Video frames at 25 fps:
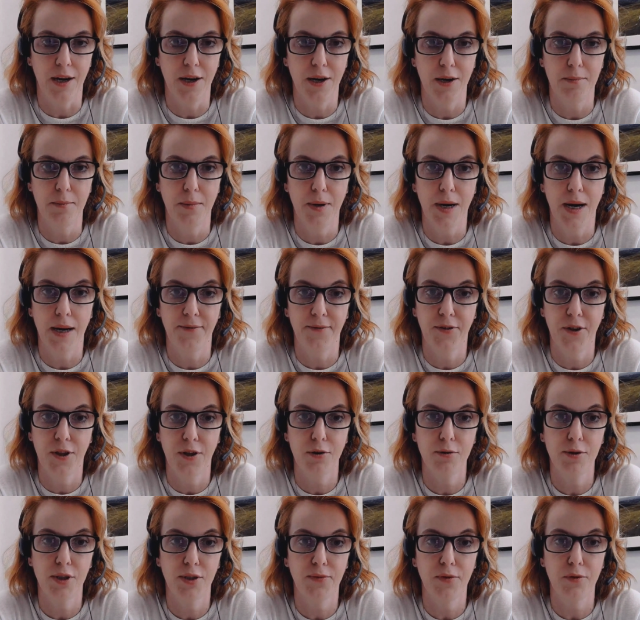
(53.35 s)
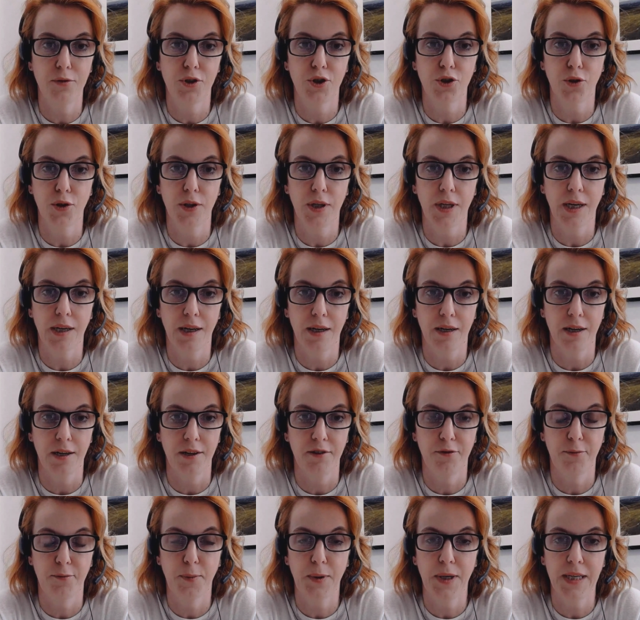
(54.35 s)
For those of you joining
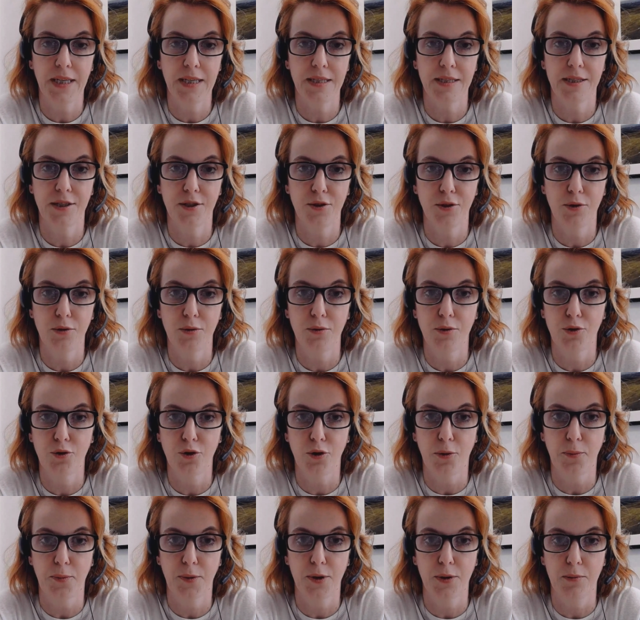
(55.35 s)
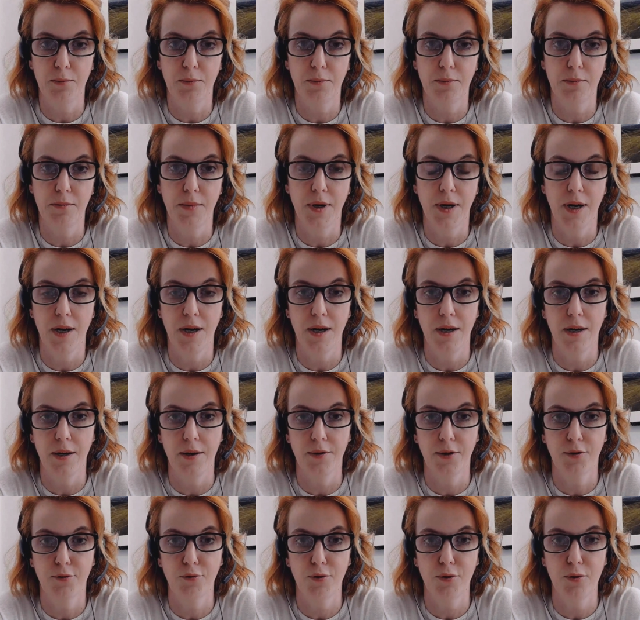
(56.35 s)
live, please do drop them
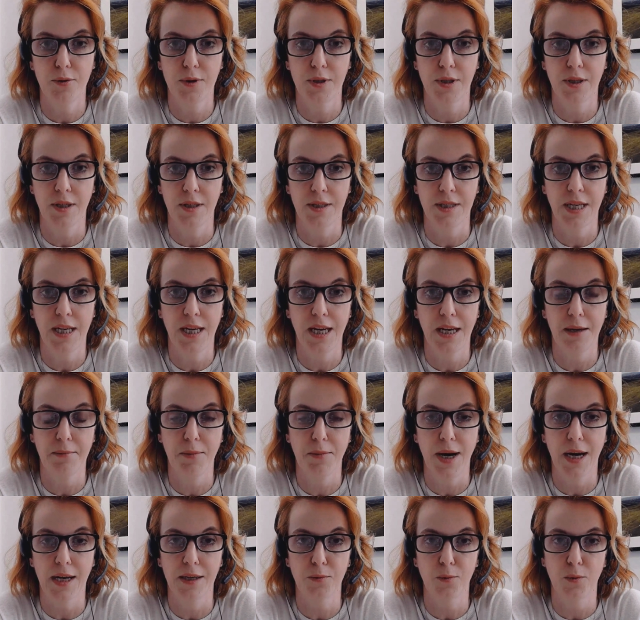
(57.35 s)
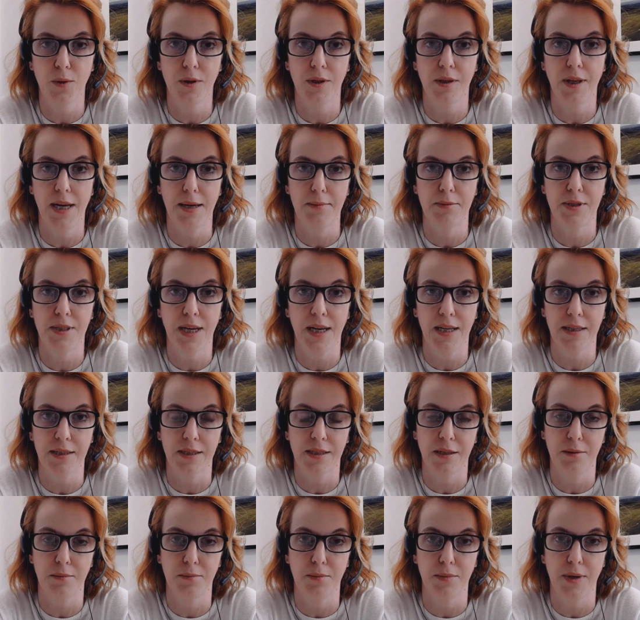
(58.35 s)
through to the team and we'll aim to get
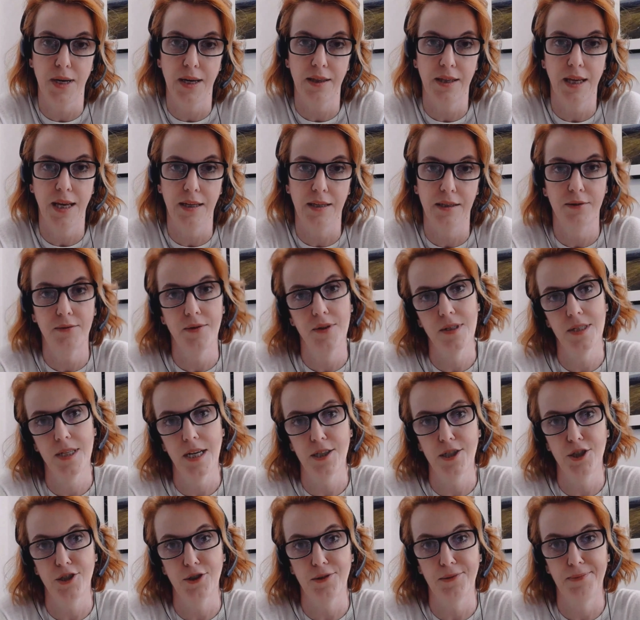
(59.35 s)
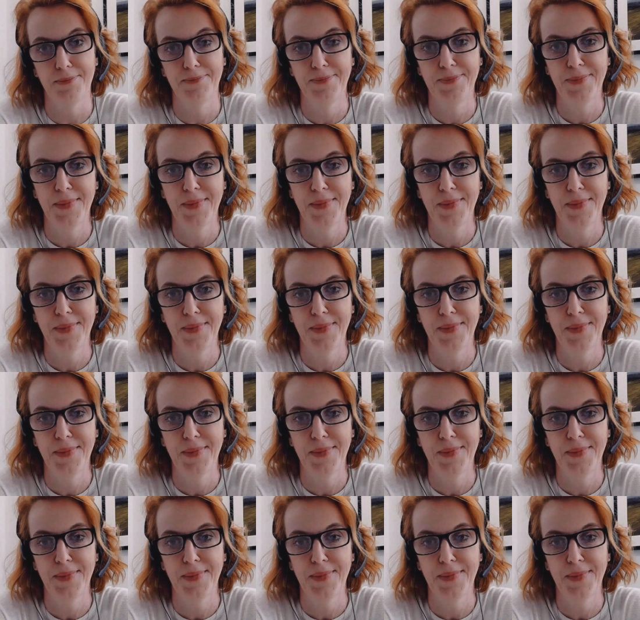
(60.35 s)
to them at the end of the session.